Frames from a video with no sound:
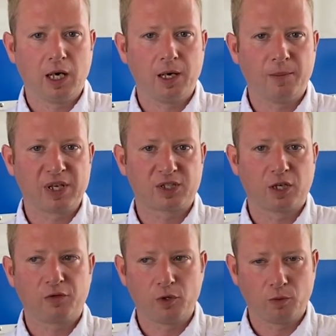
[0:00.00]

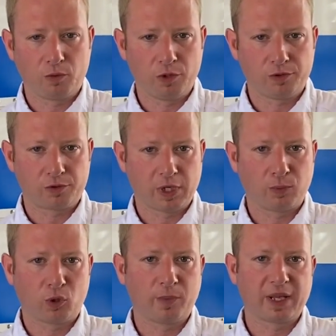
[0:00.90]
Myself, who's
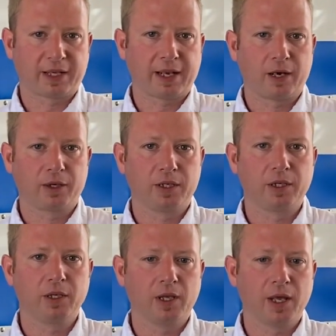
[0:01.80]
employed by the county,
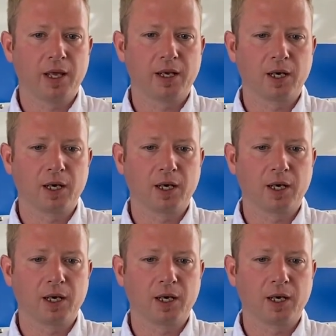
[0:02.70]
and